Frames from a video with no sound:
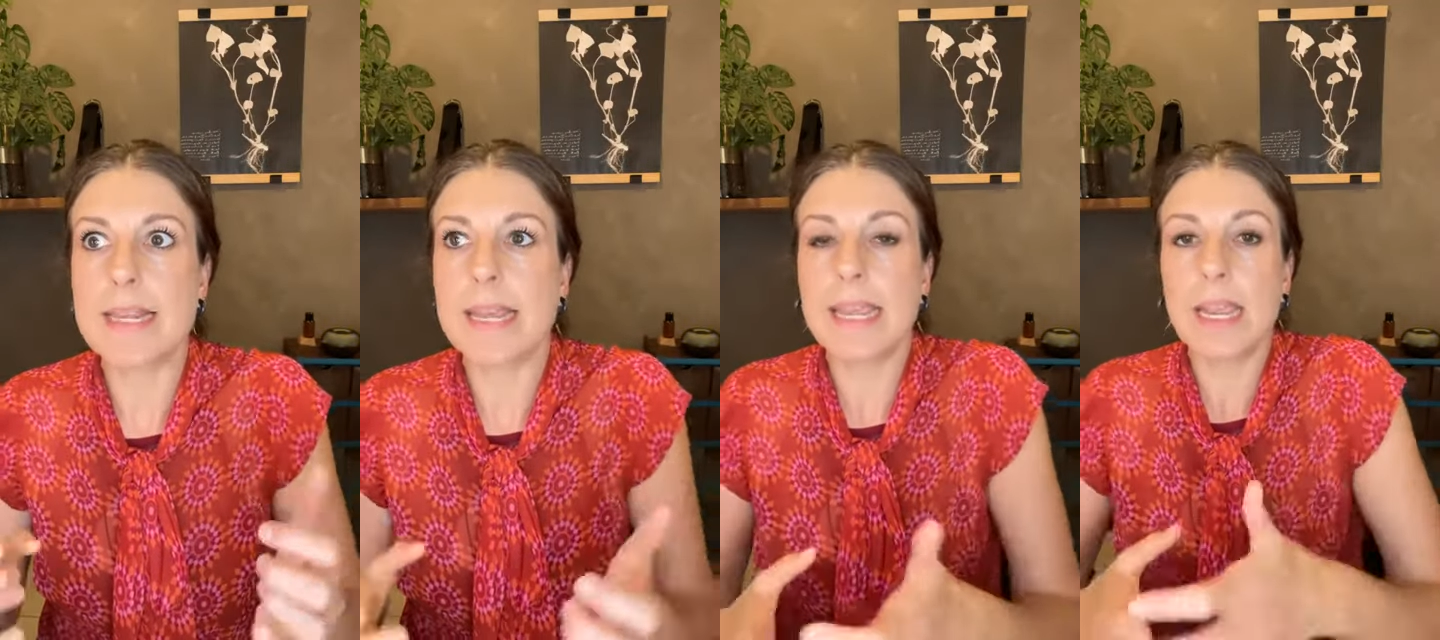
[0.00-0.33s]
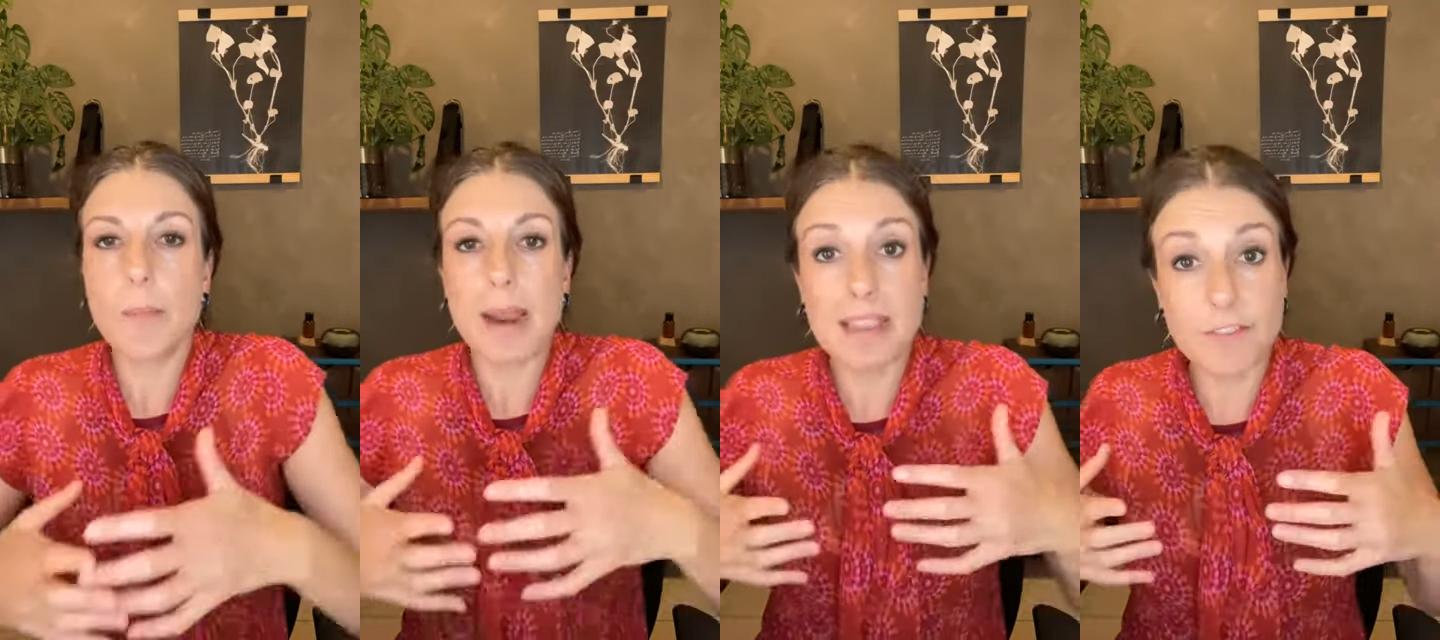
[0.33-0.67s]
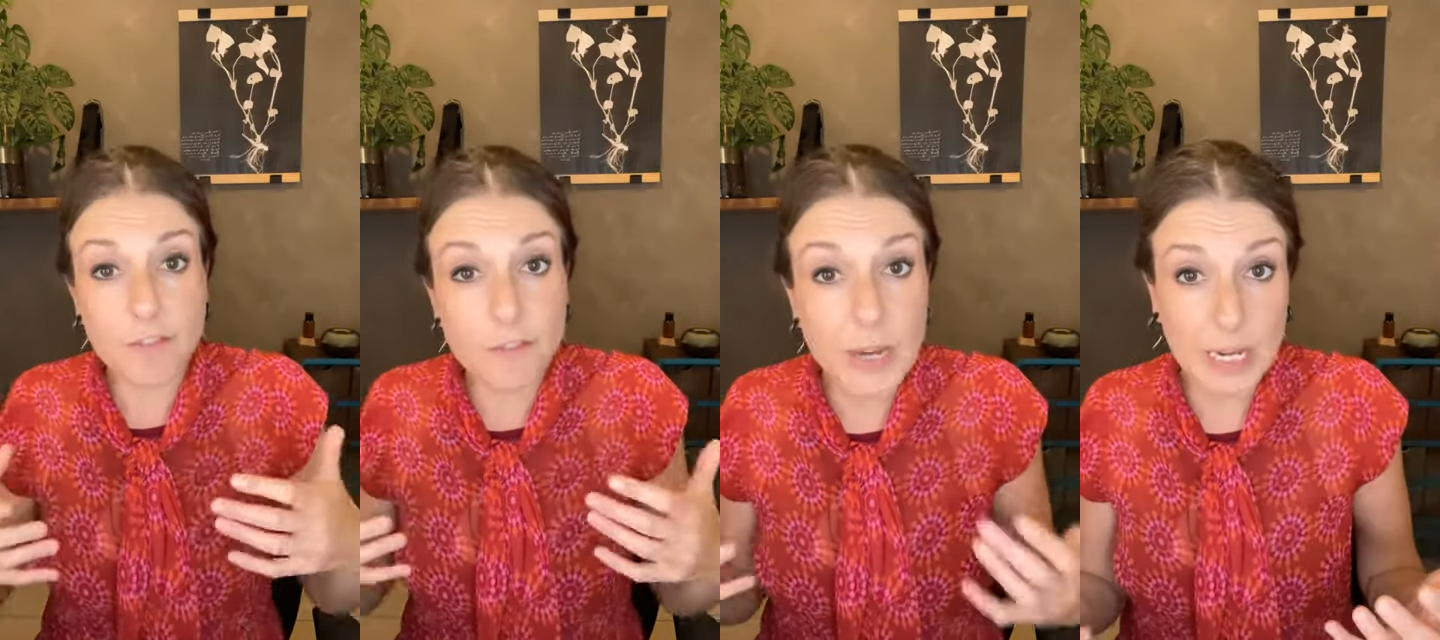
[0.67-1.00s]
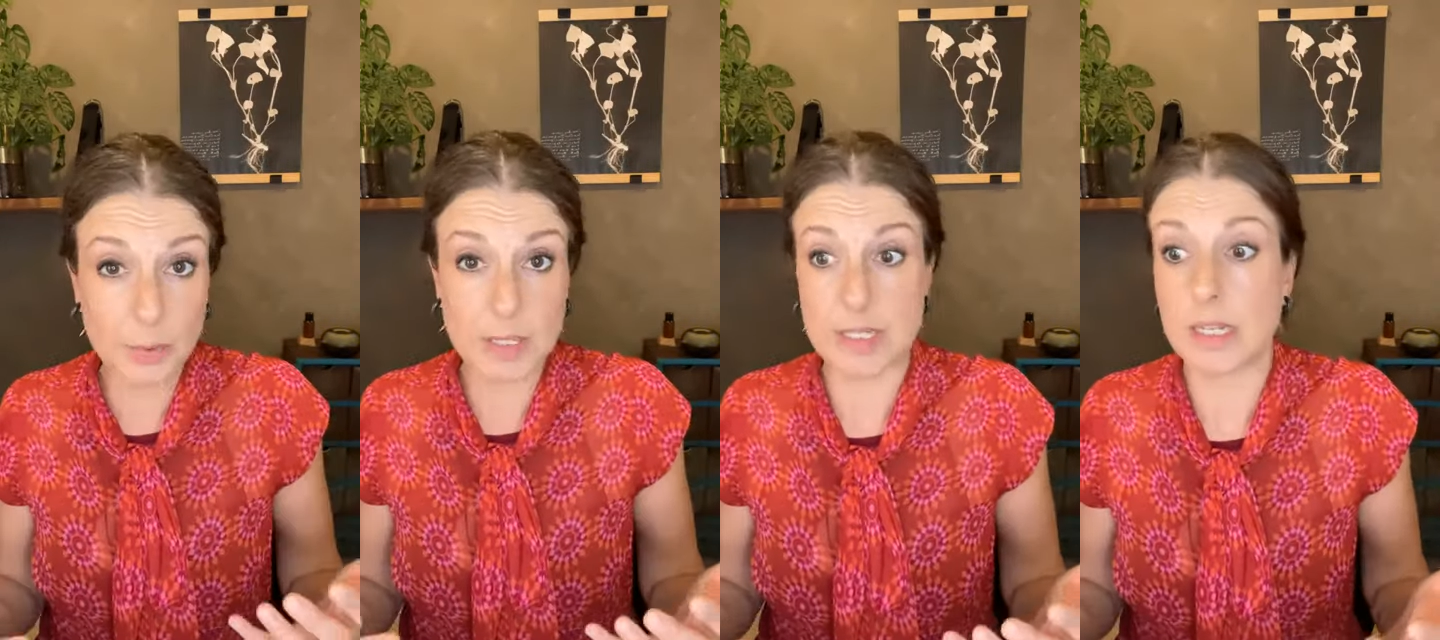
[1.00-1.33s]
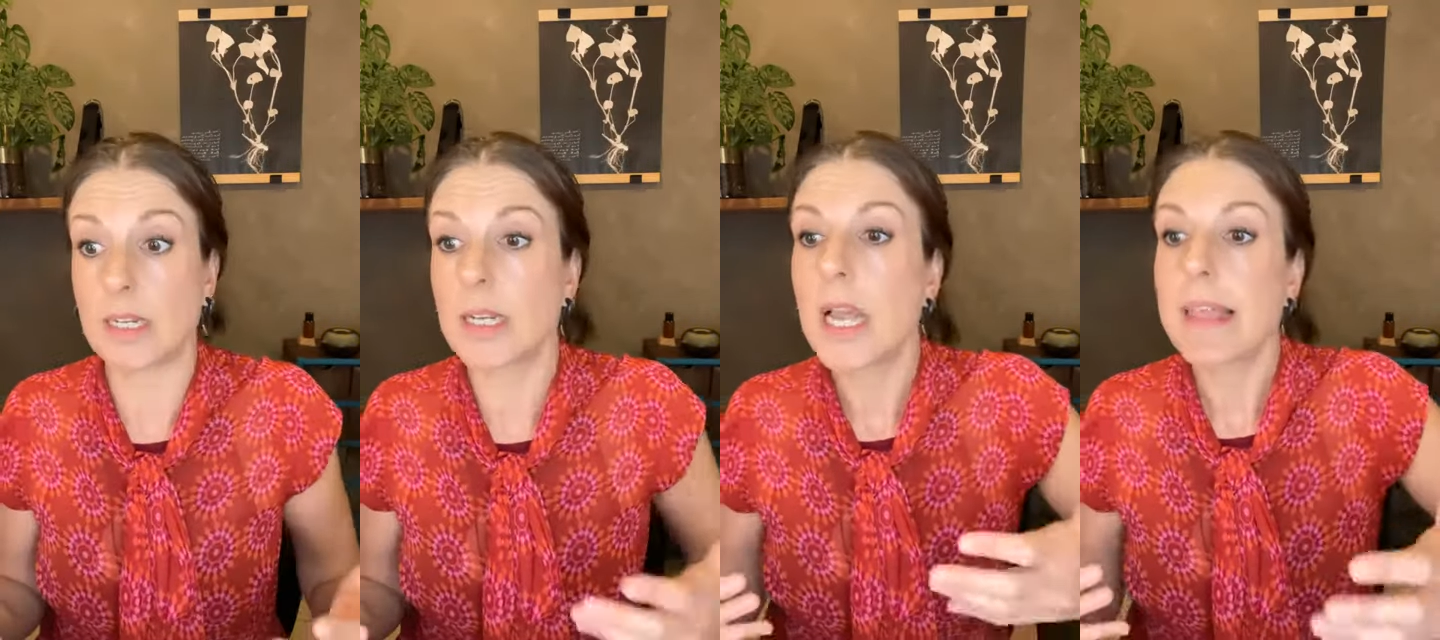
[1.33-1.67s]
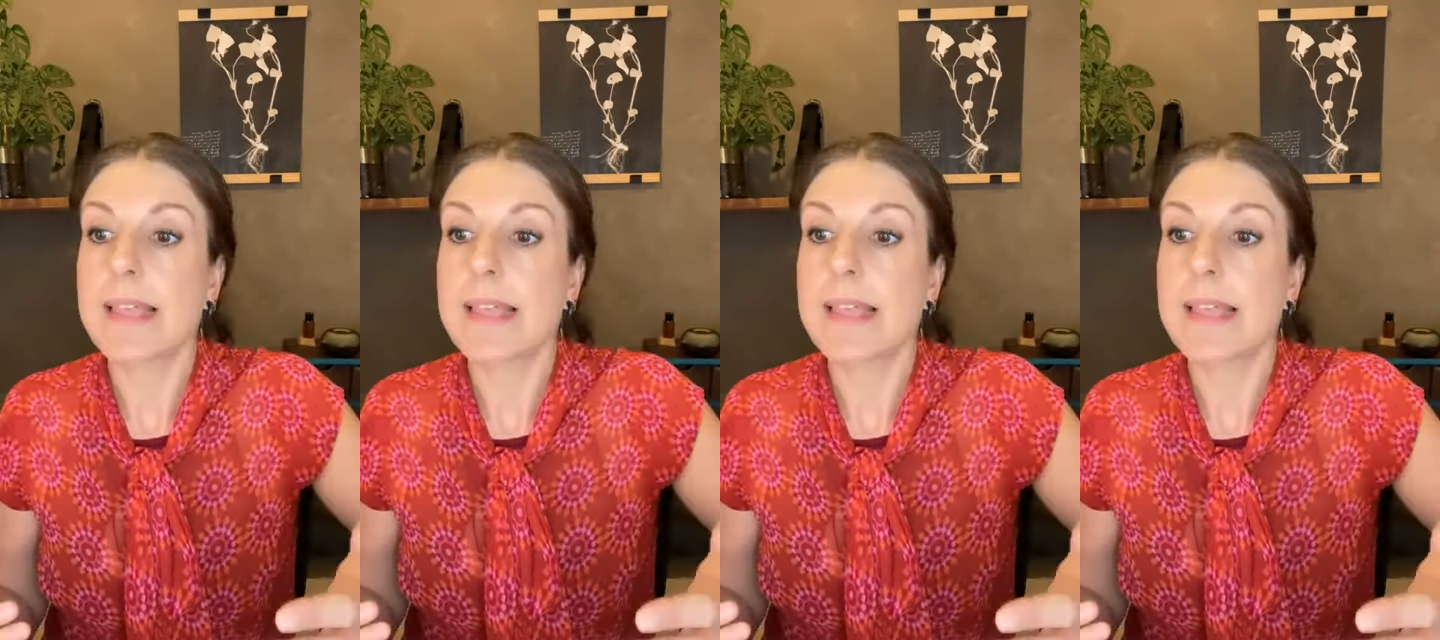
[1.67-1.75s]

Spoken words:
taking away the frequency.